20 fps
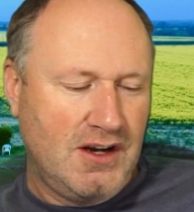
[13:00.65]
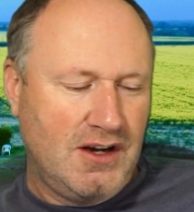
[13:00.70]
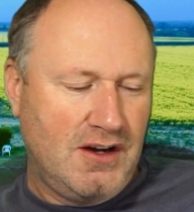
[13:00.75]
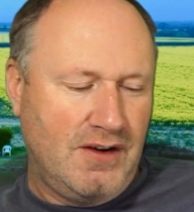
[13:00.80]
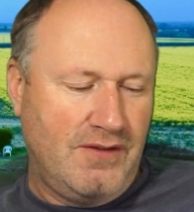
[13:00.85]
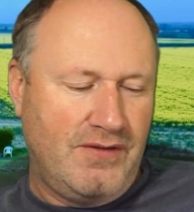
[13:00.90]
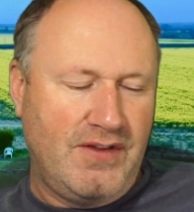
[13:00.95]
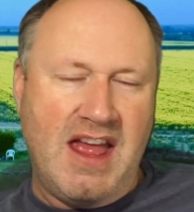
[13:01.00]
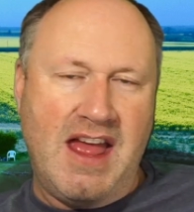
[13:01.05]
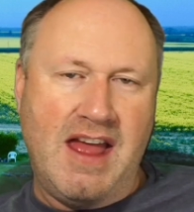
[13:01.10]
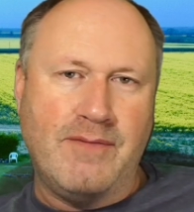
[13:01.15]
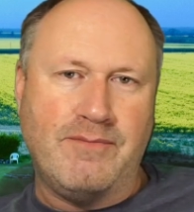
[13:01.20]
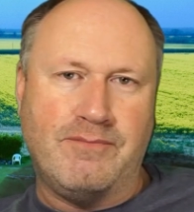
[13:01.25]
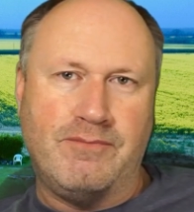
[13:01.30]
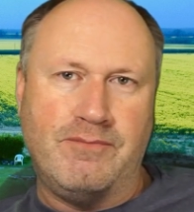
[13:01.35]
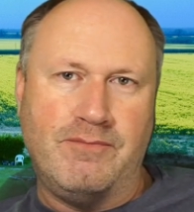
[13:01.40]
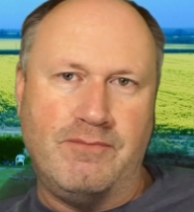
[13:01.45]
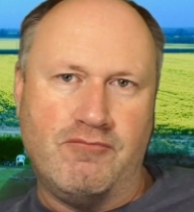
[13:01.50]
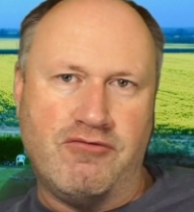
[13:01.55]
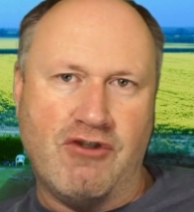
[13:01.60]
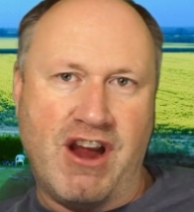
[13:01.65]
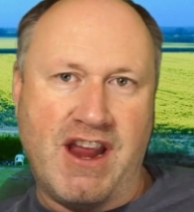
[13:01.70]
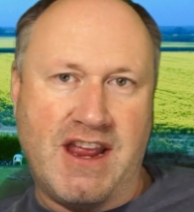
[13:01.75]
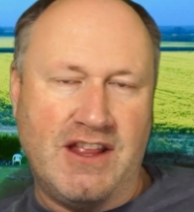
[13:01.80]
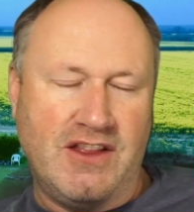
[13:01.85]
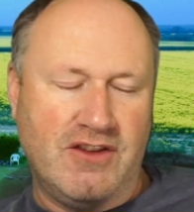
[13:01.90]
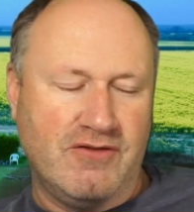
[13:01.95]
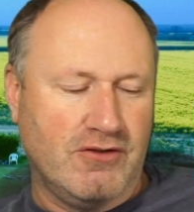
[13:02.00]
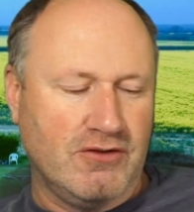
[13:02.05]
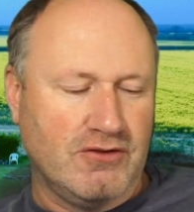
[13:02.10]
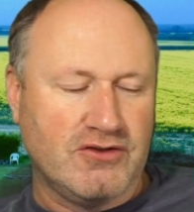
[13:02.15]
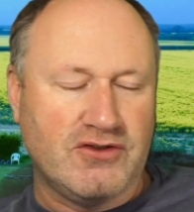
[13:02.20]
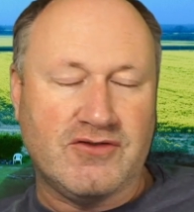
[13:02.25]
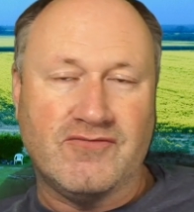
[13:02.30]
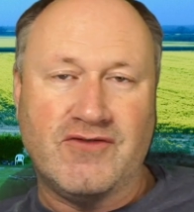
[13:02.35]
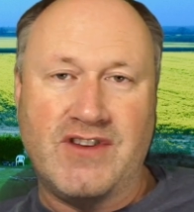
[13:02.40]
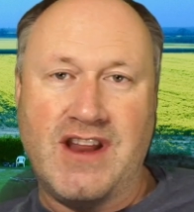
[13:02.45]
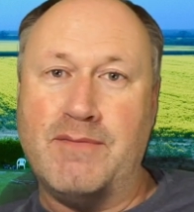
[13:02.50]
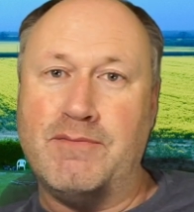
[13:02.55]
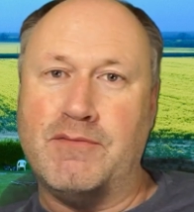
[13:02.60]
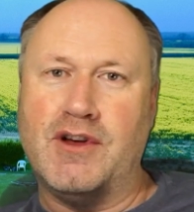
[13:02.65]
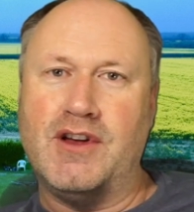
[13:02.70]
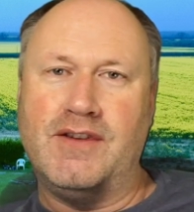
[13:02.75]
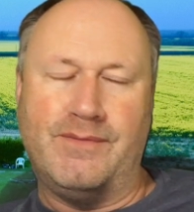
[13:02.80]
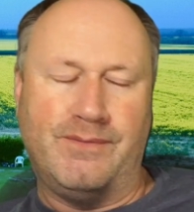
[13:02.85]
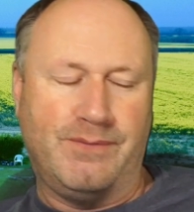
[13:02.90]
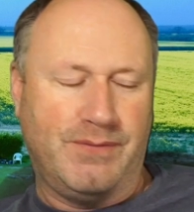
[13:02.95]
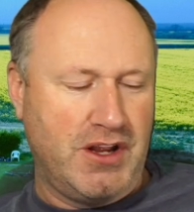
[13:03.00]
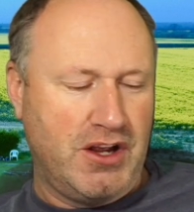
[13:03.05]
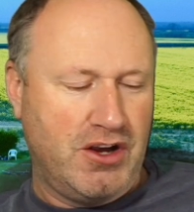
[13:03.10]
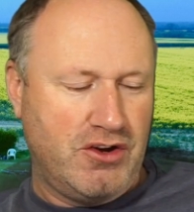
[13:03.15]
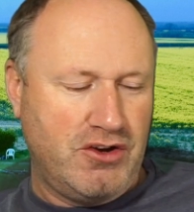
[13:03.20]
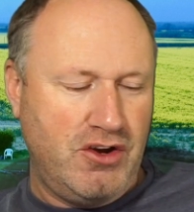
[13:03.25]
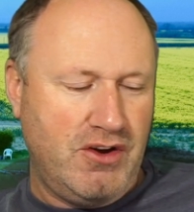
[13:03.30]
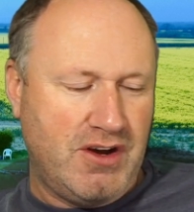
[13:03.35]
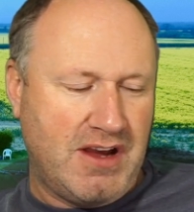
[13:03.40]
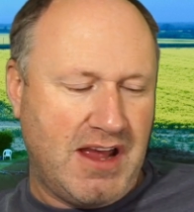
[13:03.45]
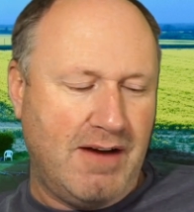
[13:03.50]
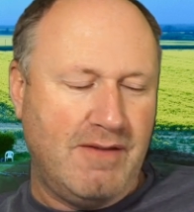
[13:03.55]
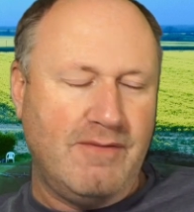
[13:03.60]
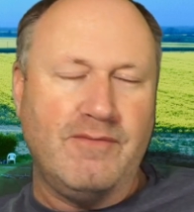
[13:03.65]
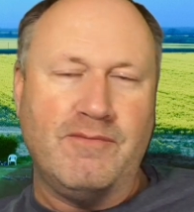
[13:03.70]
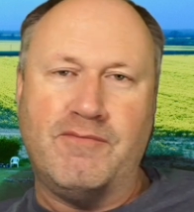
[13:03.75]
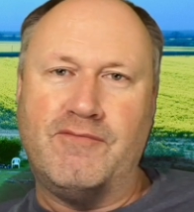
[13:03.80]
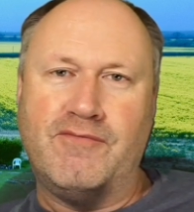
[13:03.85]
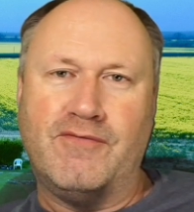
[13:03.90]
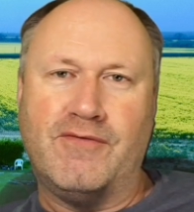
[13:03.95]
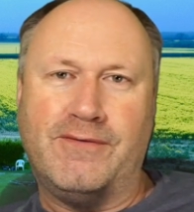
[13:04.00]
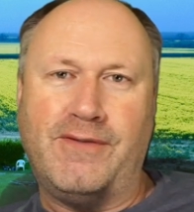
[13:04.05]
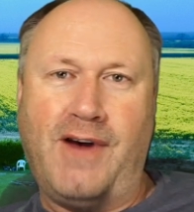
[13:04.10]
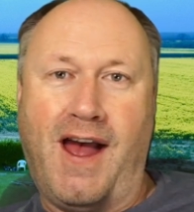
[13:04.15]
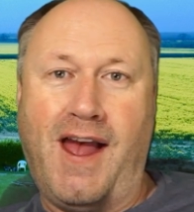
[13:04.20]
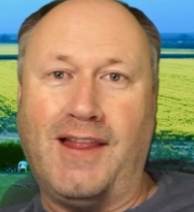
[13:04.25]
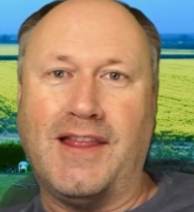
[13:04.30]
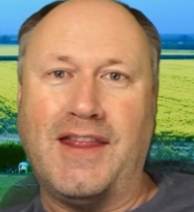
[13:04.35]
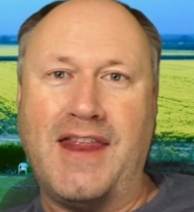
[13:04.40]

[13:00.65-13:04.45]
and they're breaking the rules, remember, you can file an